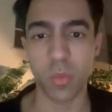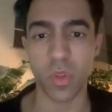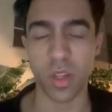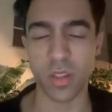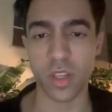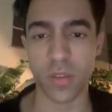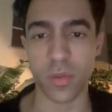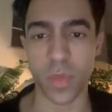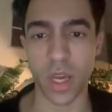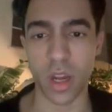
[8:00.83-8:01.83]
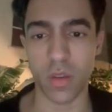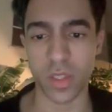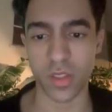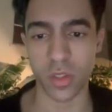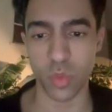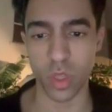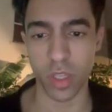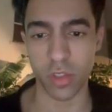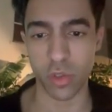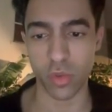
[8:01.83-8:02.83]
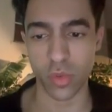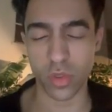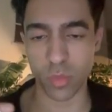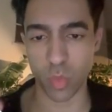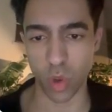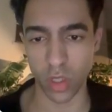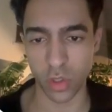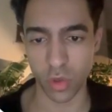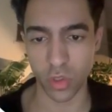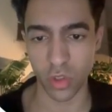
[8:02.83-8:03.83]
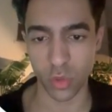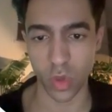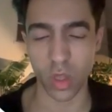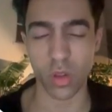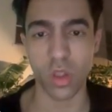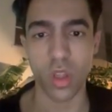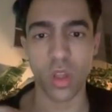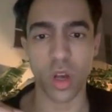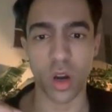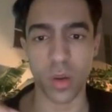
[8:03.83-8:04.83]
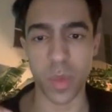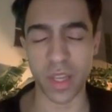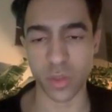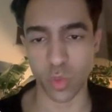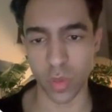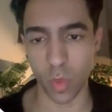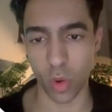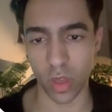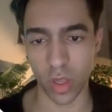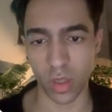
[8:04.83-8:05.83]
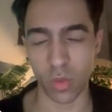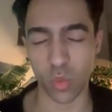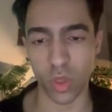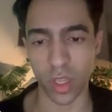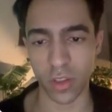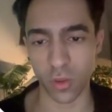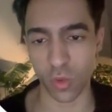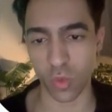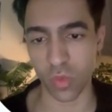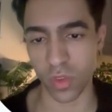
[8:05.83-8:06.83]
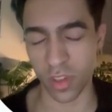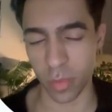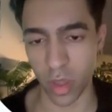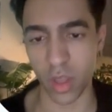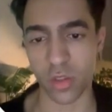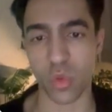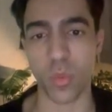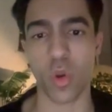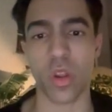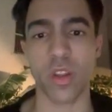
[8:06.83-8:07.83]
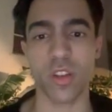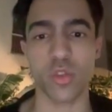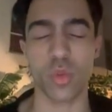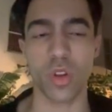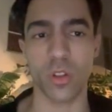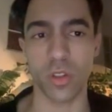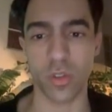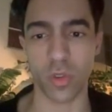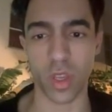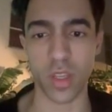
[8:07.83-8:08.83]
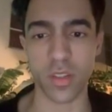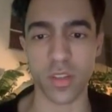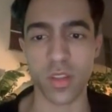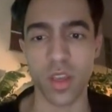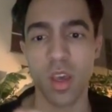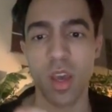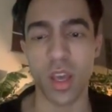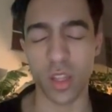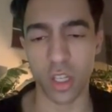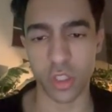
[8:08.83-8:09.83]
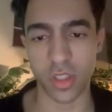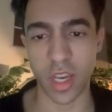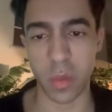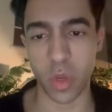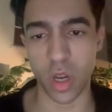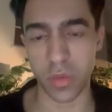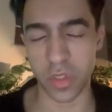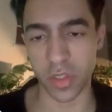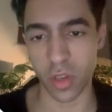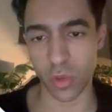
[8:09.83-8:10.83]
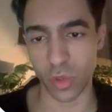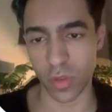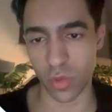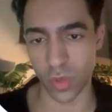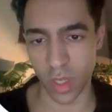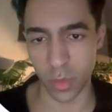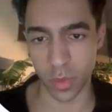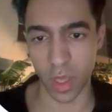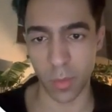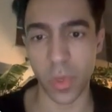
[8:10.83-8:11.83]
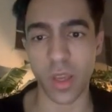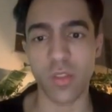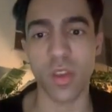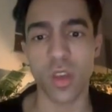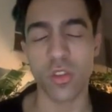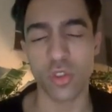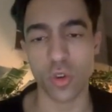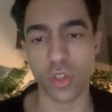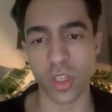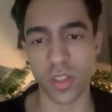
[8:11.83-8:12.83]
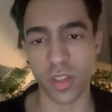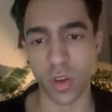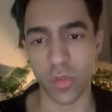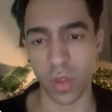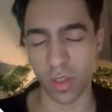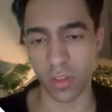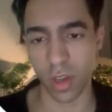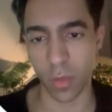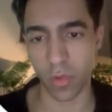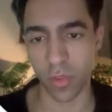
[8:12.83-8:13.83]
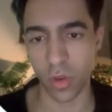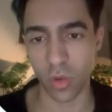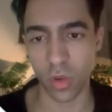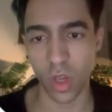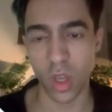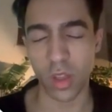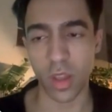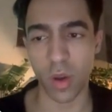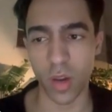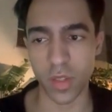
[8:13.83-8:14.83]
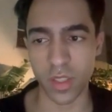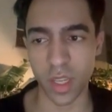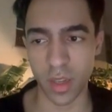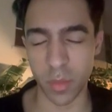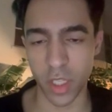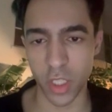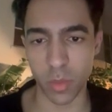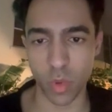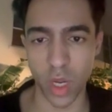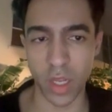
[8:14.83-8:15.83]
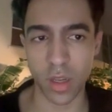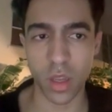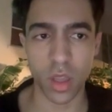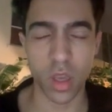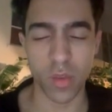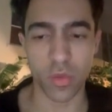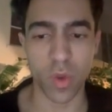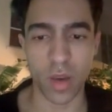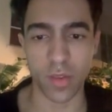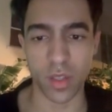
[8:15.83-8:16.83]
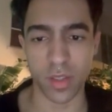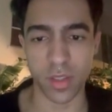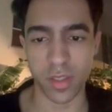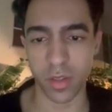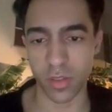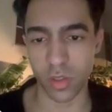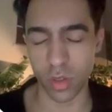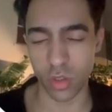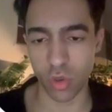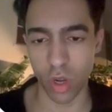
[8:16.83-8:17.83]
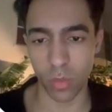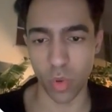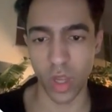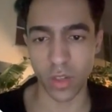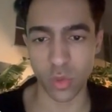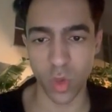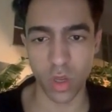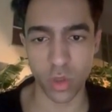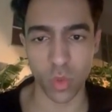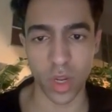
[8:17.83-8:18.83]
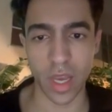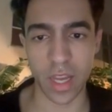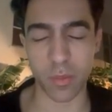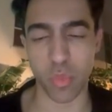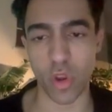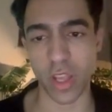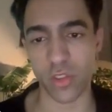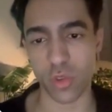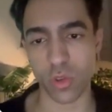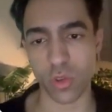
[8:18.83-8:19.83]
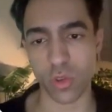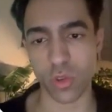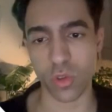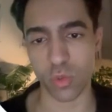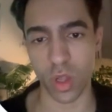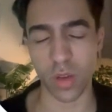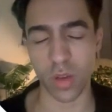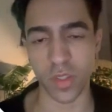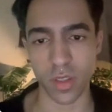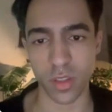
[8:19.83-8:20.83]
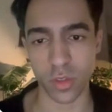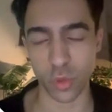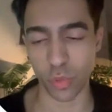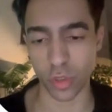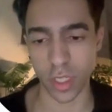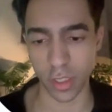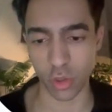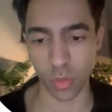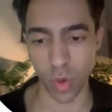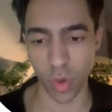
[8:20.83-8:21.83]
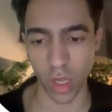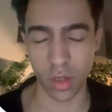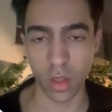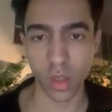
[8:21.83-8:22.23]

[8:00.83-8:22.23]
But then aside from that, obviously, we like to use broad search as well as a remarketing. We like to do display as remarketing as well in different cases. And not just that, but obviously other different types of campaigns. Search in itself is top of funnel. Now, obviously, I didn't mention brand. If you have an existing strong brand as well, you want to add brand search as well, obviously, to protect your brand.